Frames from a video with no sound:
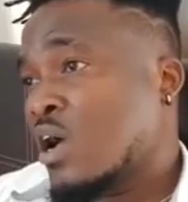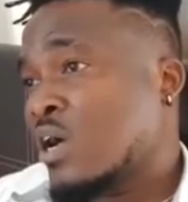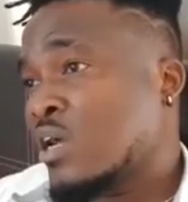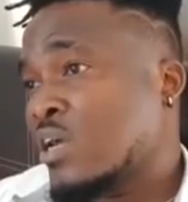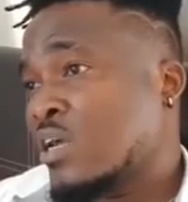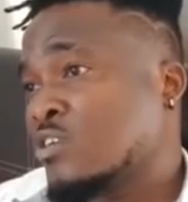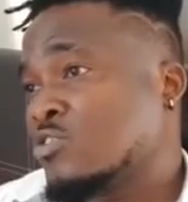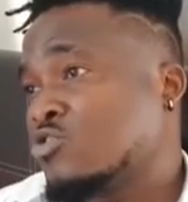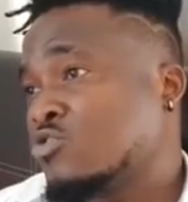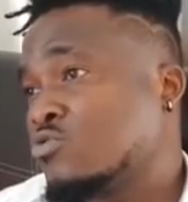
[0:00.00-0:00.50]

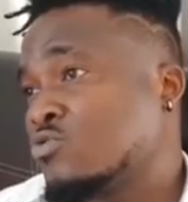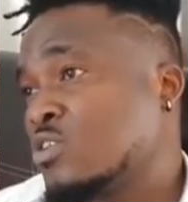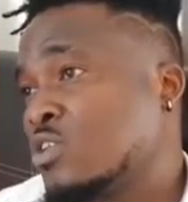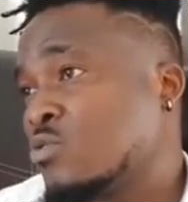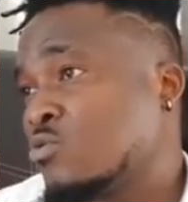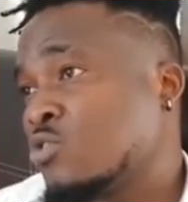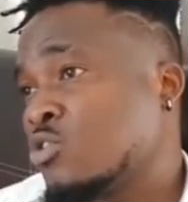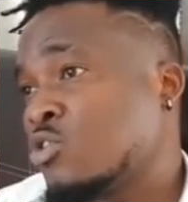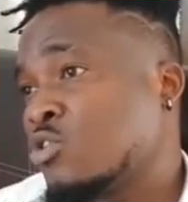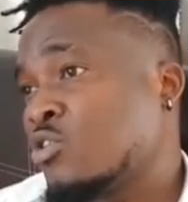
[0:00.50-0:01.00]
Anka
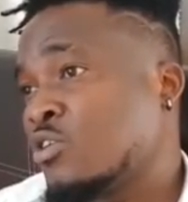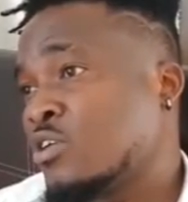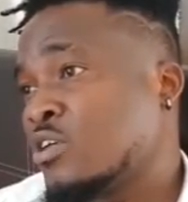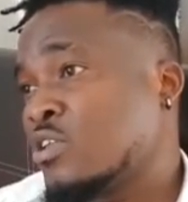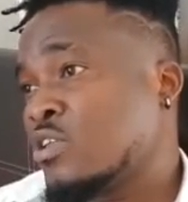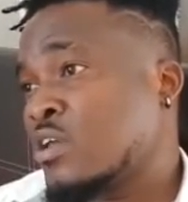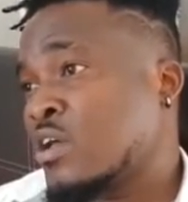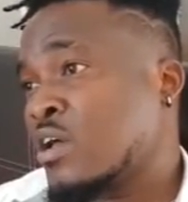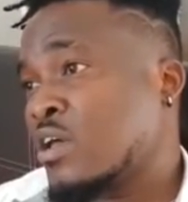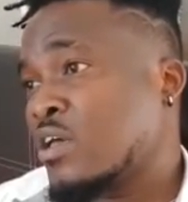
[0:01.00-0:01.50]
truly where you're
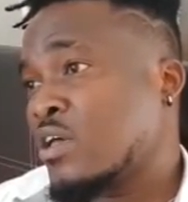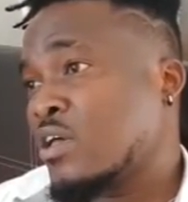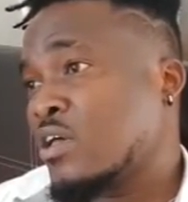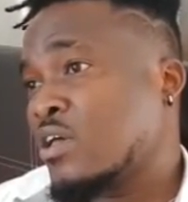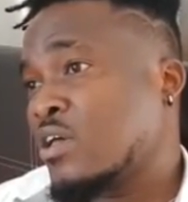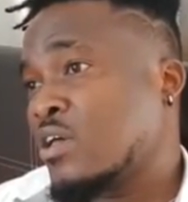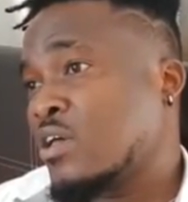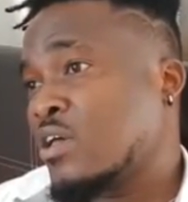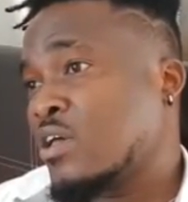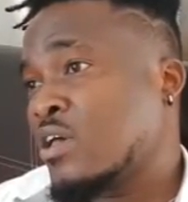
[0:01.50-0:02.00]
here
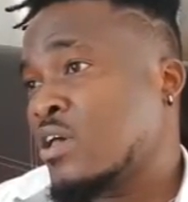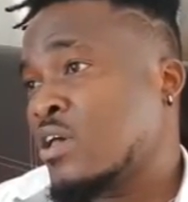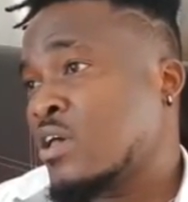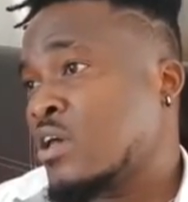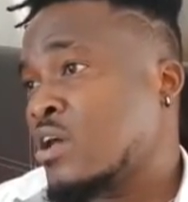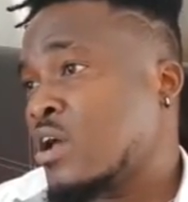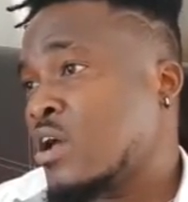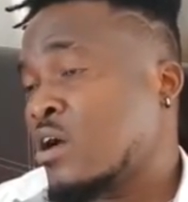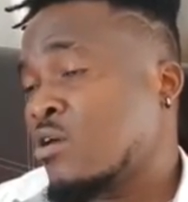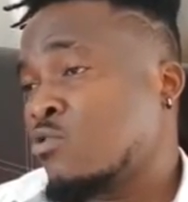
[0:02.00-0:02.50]

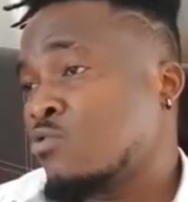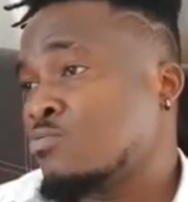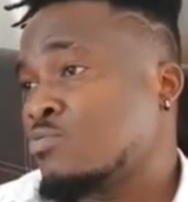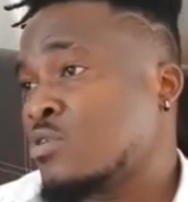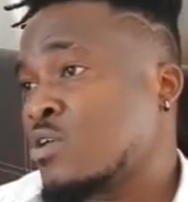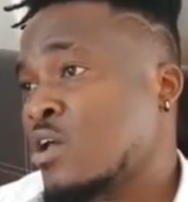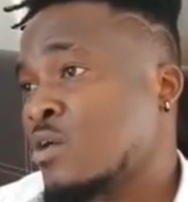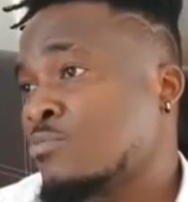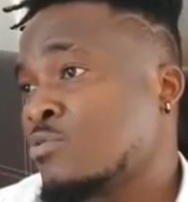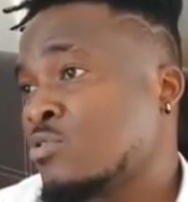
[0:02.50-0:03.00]
and how
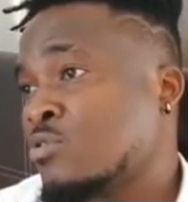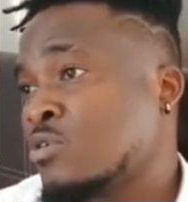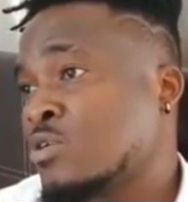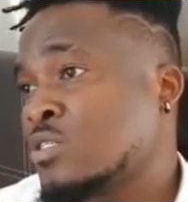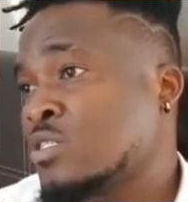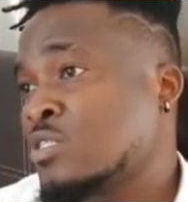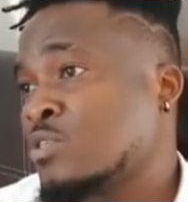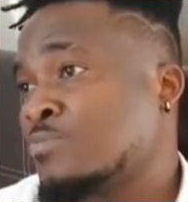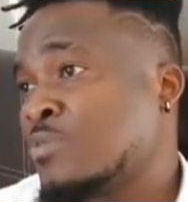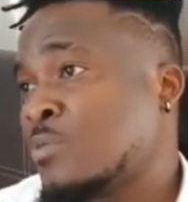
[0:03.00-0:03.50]
be
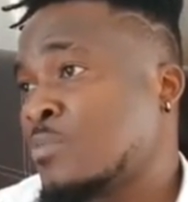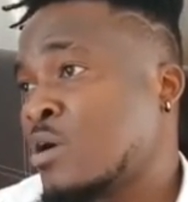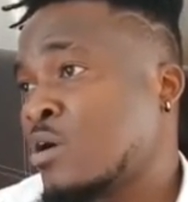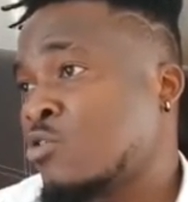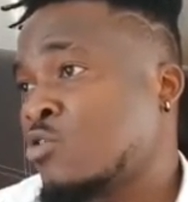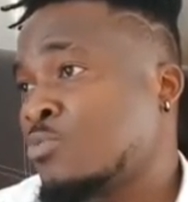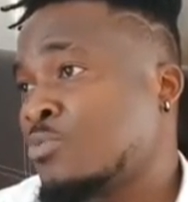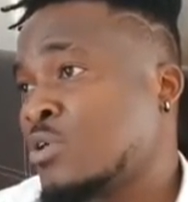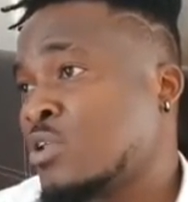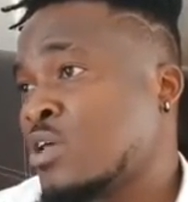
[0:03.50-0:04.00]
because ni
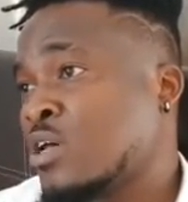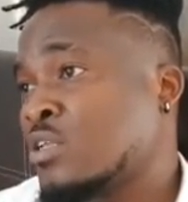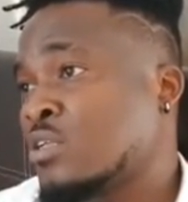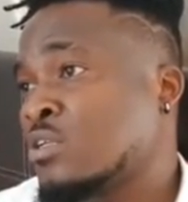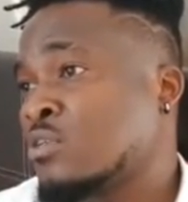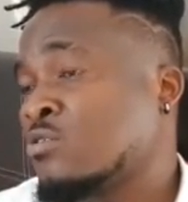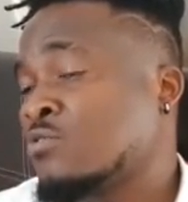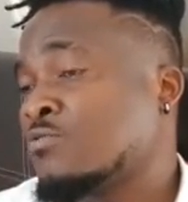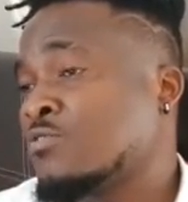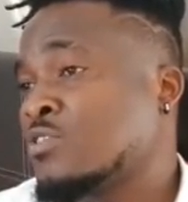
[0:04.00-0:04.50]
papa copy at
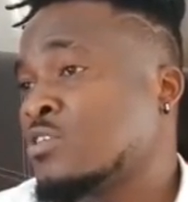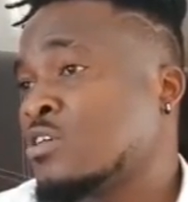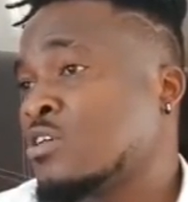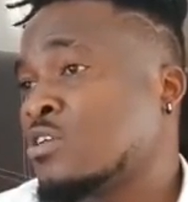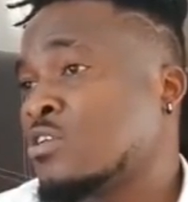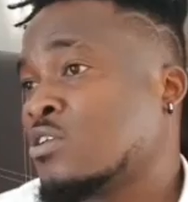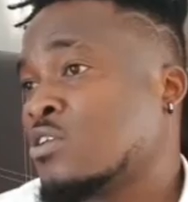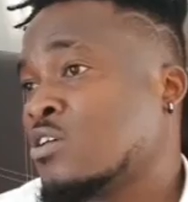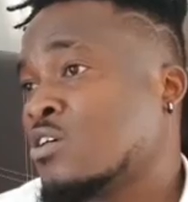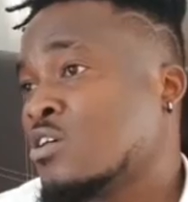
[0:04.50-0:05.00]
the end of the
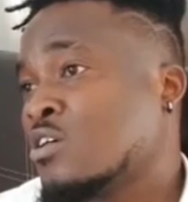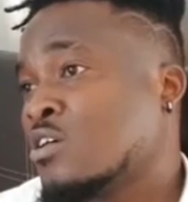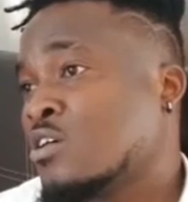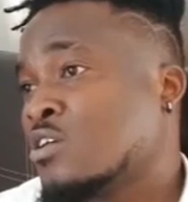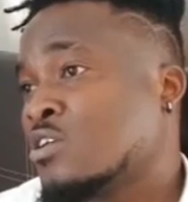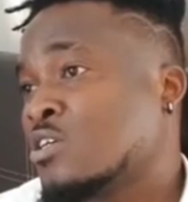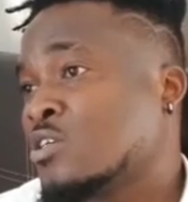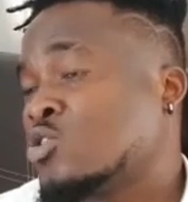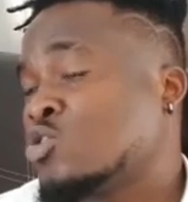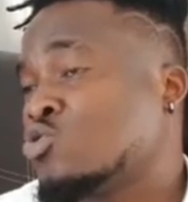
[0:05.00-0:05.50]
day
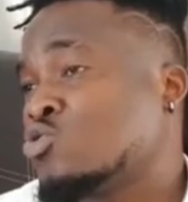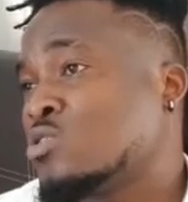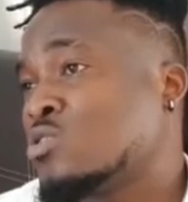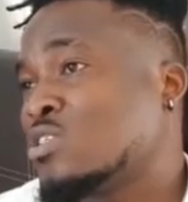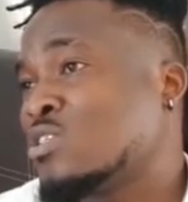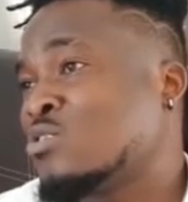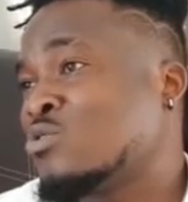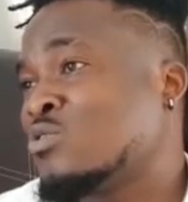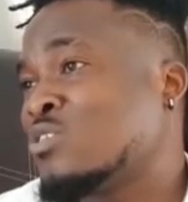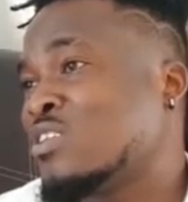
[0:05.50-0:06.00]
a
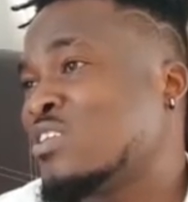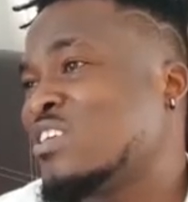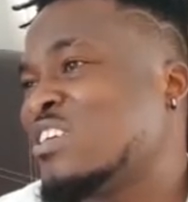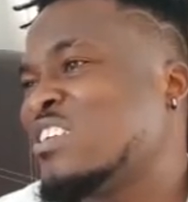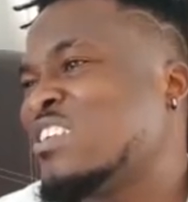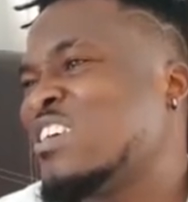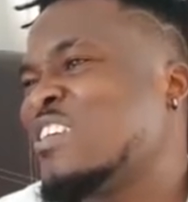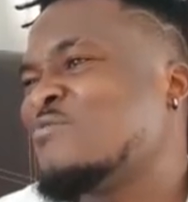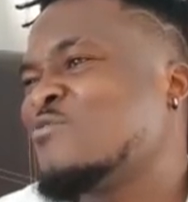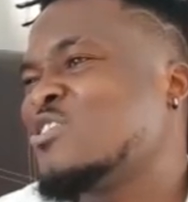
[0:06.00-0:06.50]
choosing
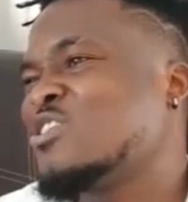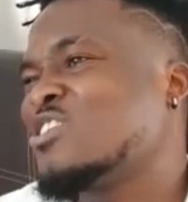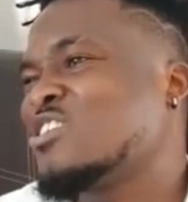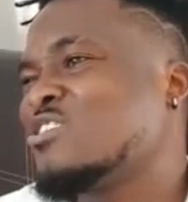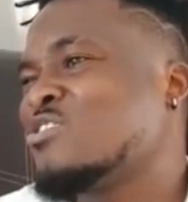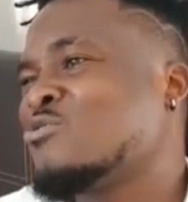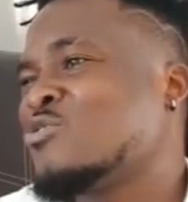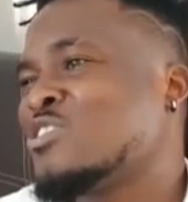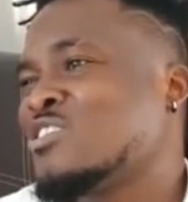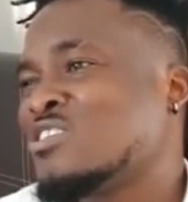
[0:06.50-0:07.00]
in every
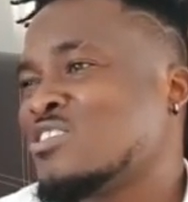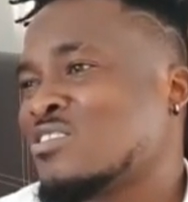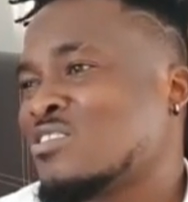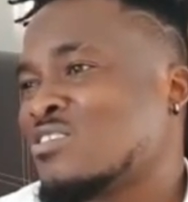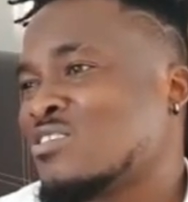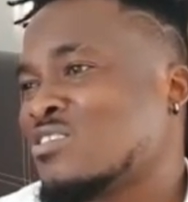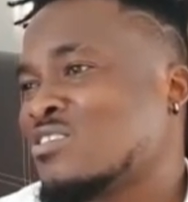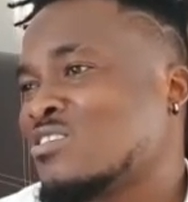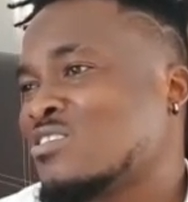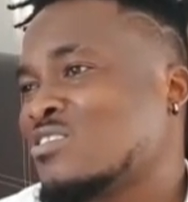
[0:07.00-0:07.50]
generation.
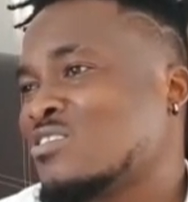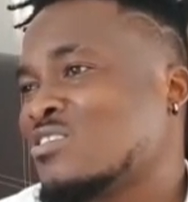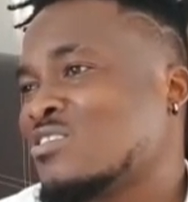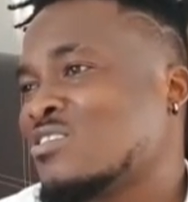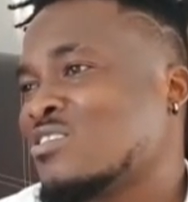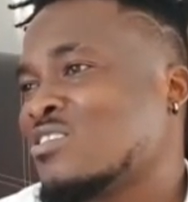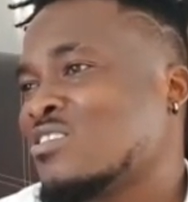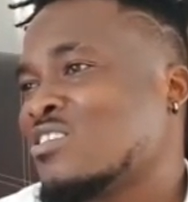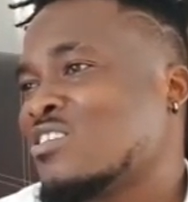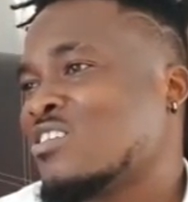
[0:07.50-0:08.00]

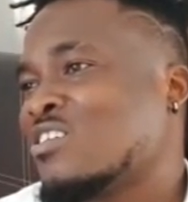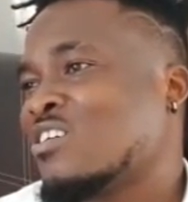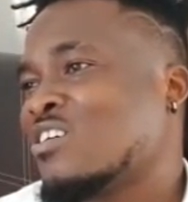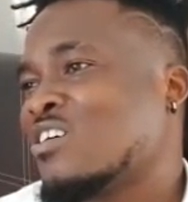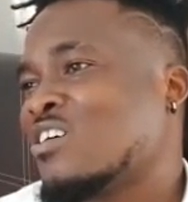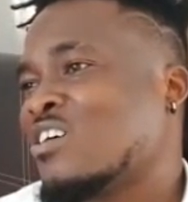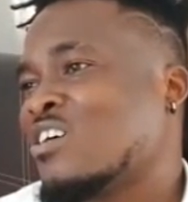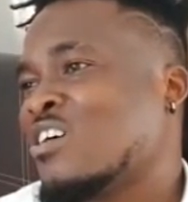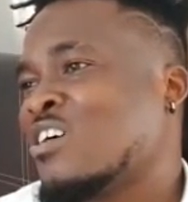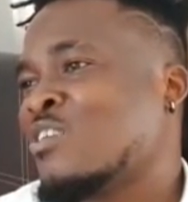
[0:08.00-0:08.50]

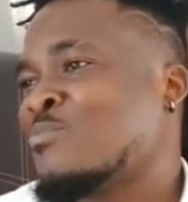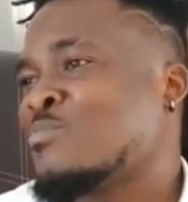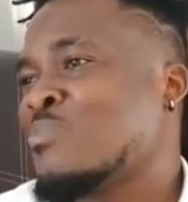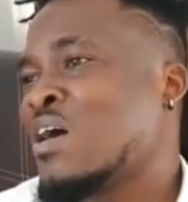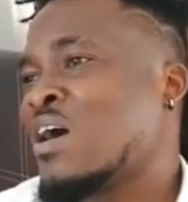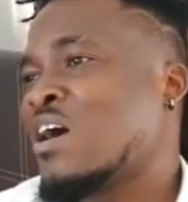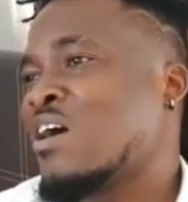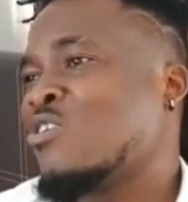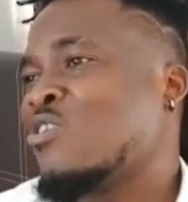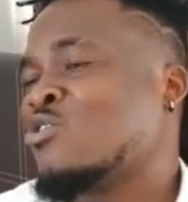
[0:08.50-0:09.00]

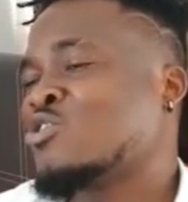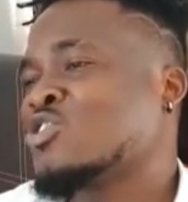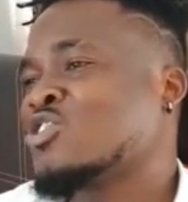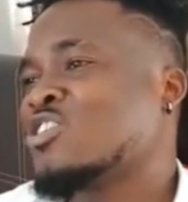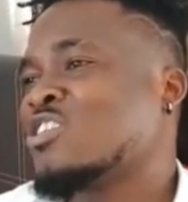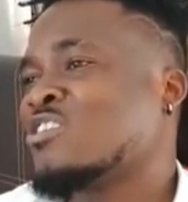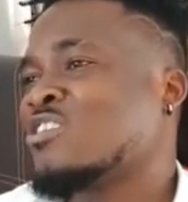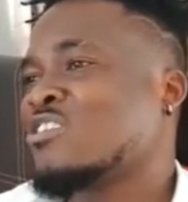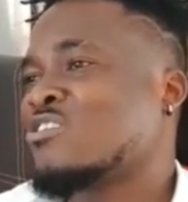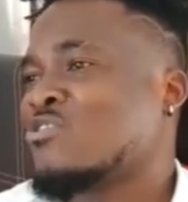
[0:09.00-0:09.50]
Emma
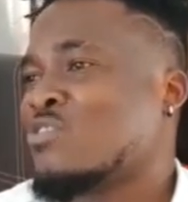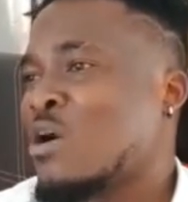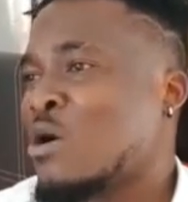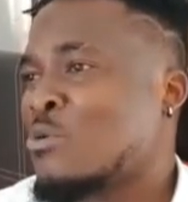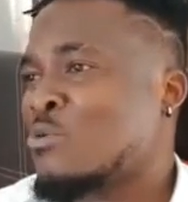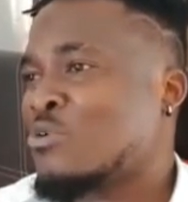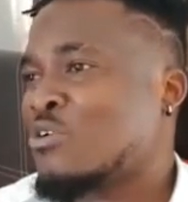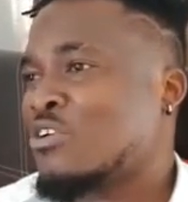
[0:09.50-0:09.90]
Oshane Crown.